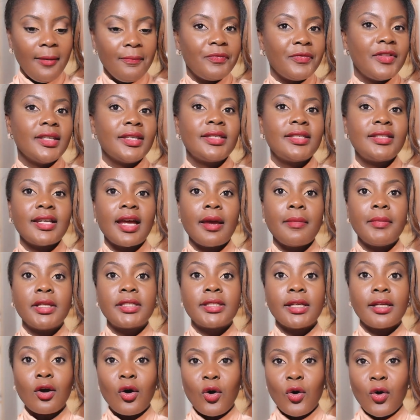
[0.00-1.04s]
this time
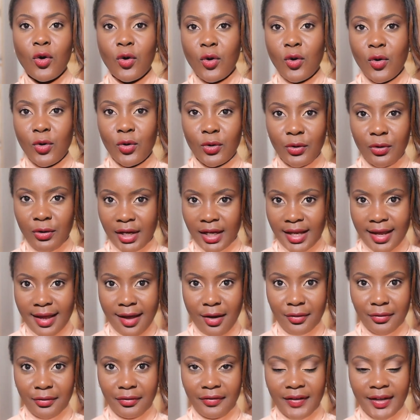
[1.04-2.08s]
it's an all gray
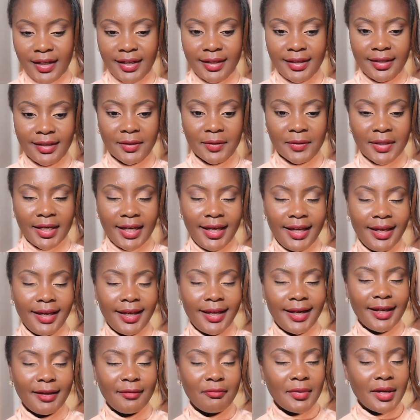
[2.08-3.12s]
outfit, okay?
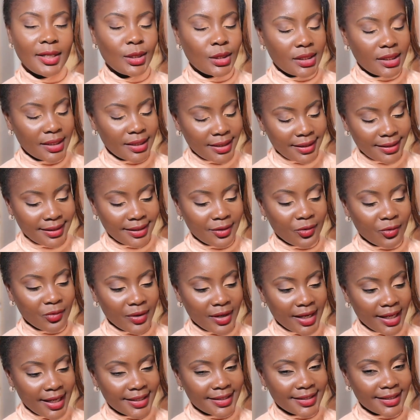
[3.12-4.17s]
And I mentioned
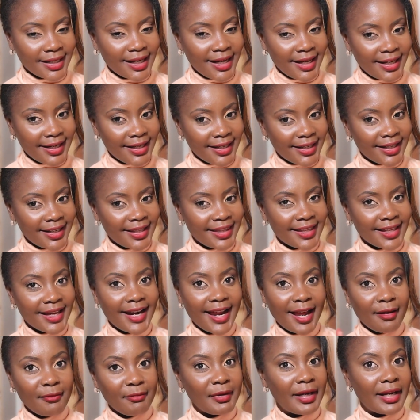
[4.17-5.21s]
gray is a color
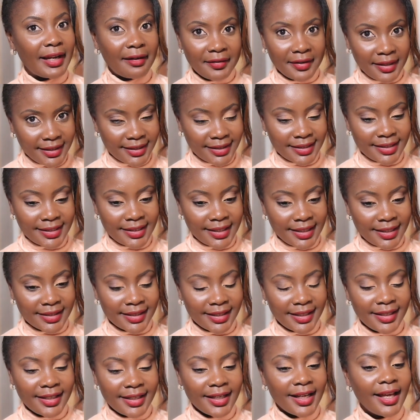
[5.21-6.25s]
that I'm loving this
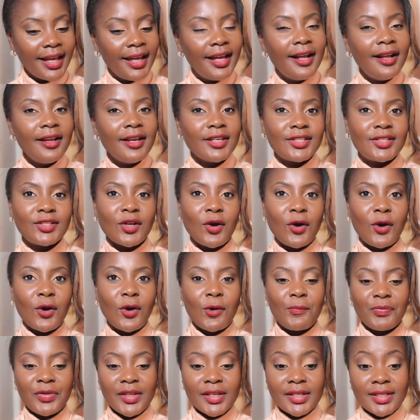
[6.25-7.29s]
season.
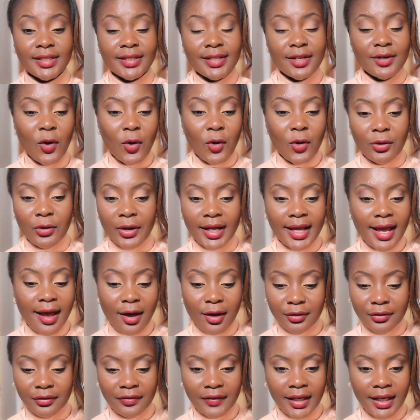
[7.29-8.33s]
So this is an all gray
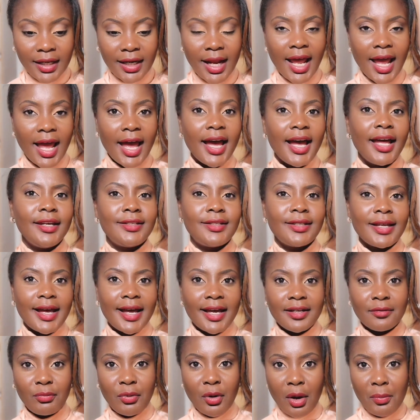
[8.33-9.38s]
outfit and to
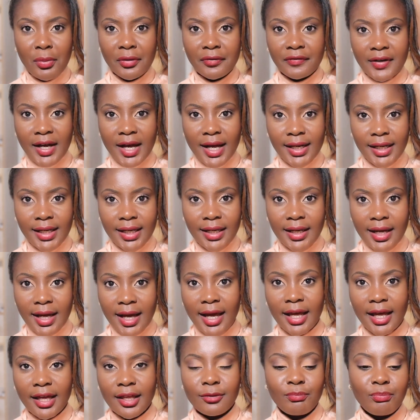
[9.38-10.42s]
add a pop of color,
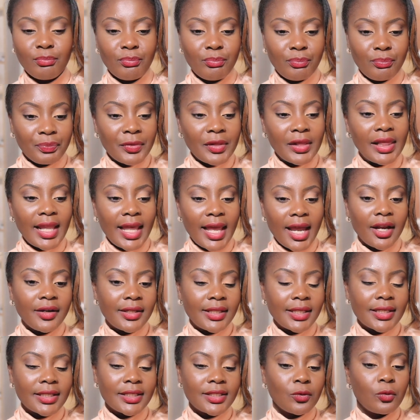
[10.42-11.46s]
I
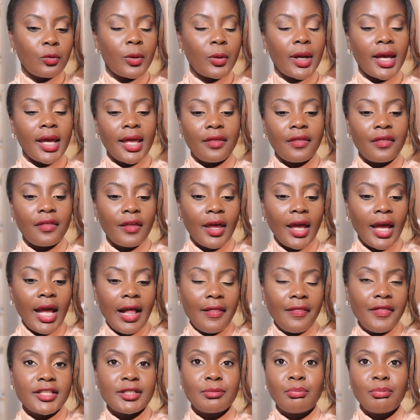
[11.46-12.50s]
layered this with
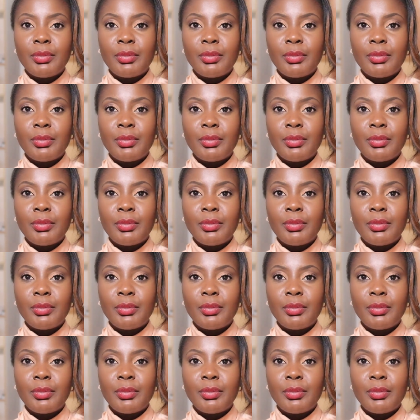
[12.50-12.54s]
this